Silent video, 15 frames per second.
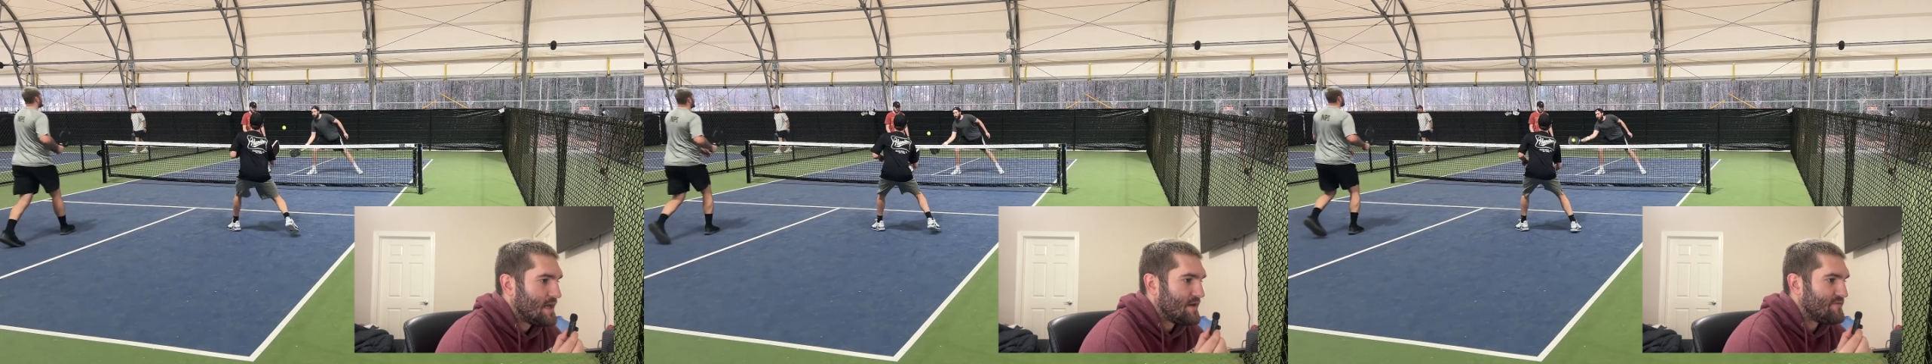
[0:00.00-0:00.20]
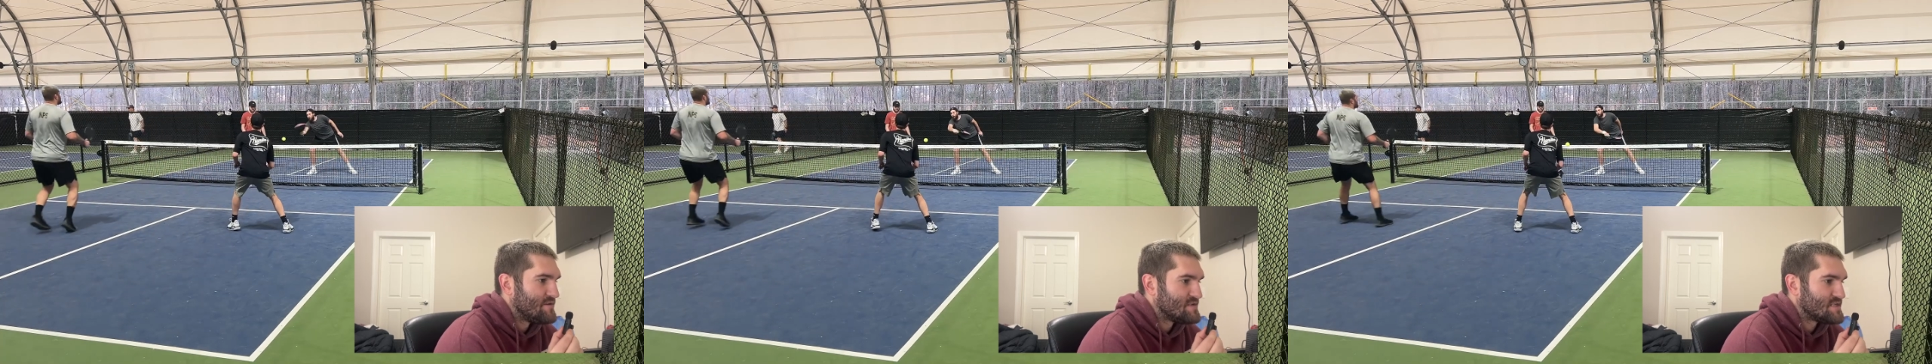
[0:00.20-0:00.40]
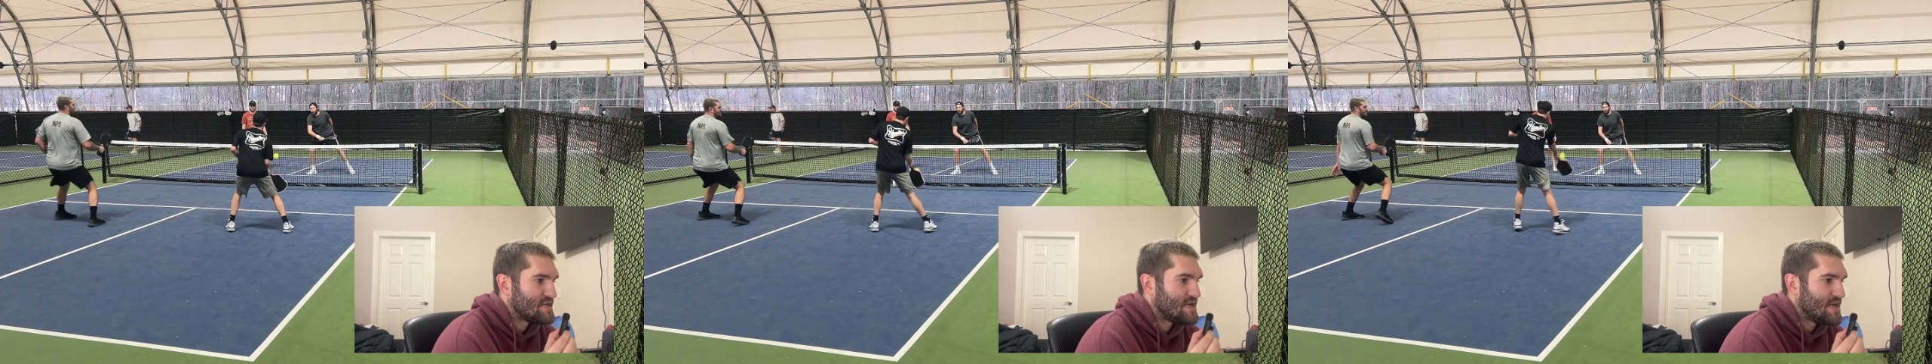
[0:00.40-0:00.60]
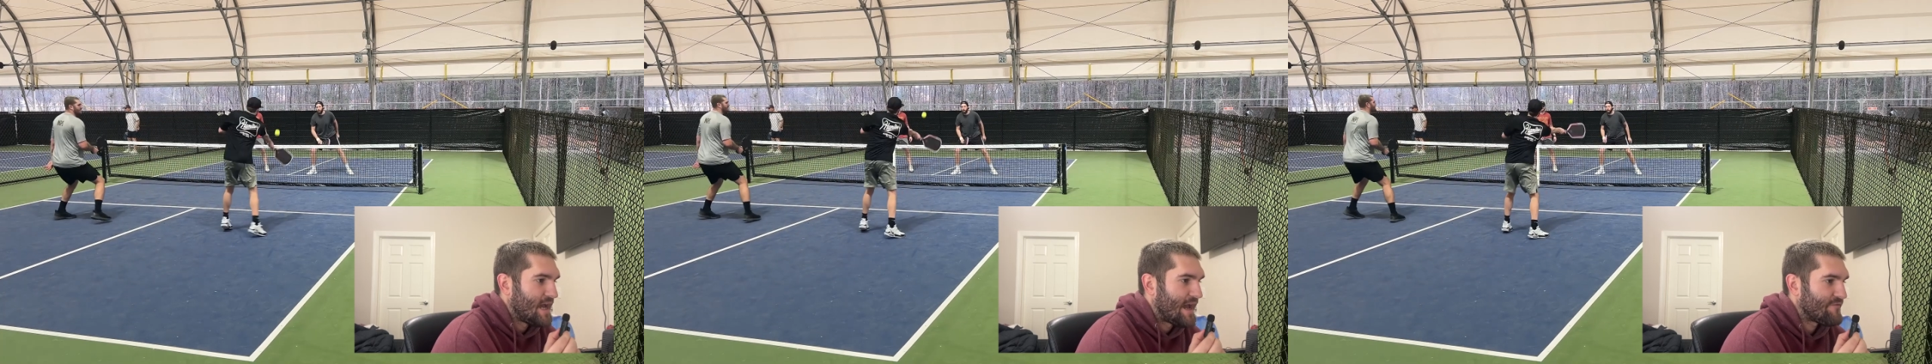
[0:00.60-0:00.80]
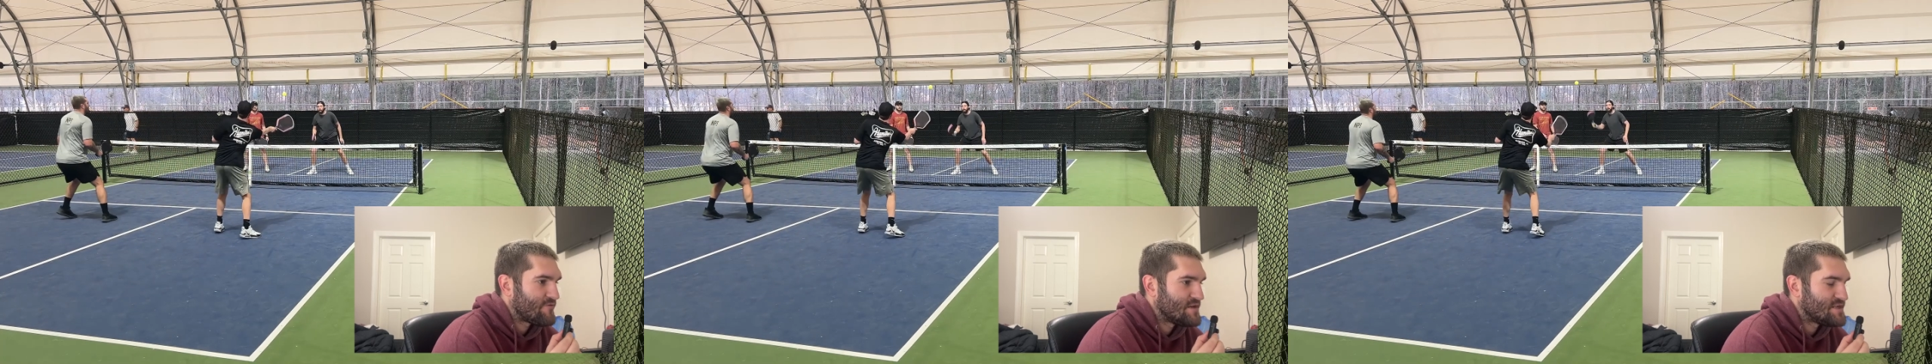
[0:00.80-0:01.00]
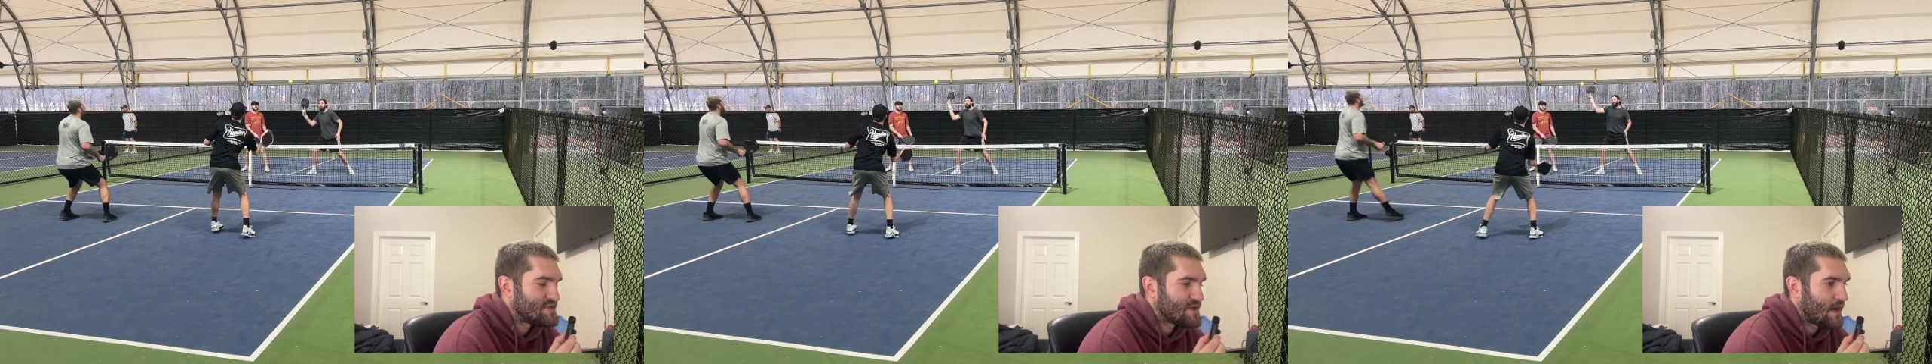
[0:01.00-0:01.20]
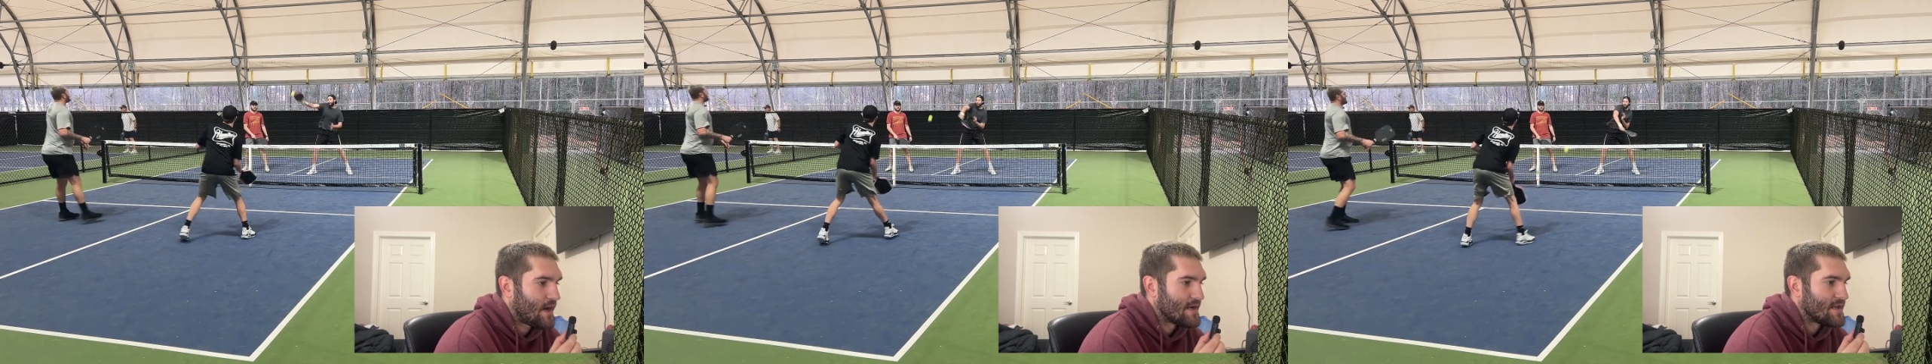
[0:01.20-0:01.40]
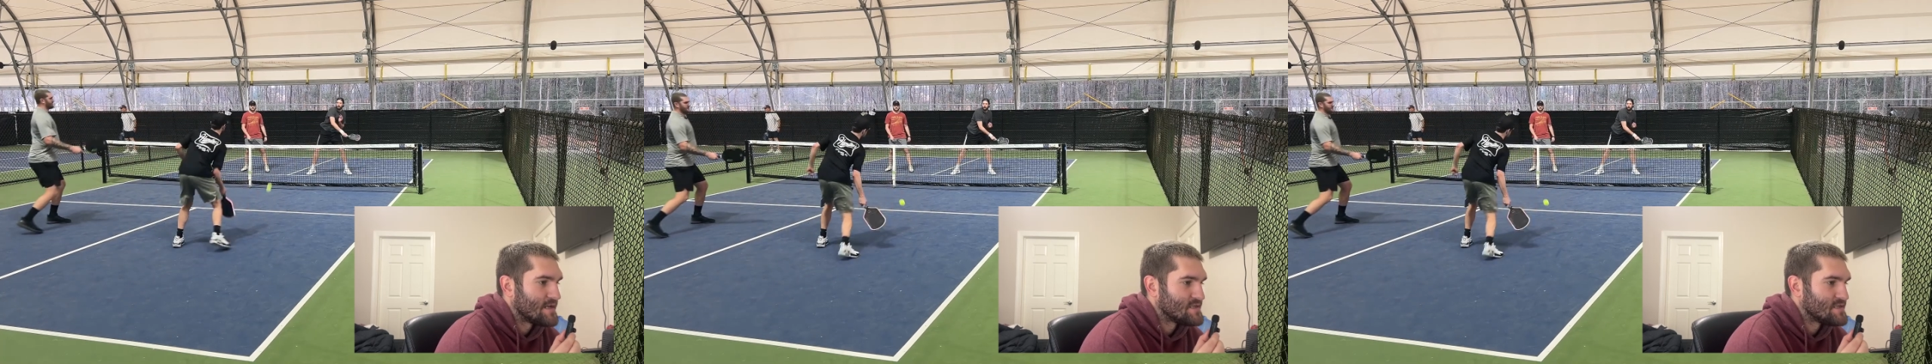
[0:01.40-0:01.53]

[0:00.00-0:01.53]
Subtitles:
If you see, every shot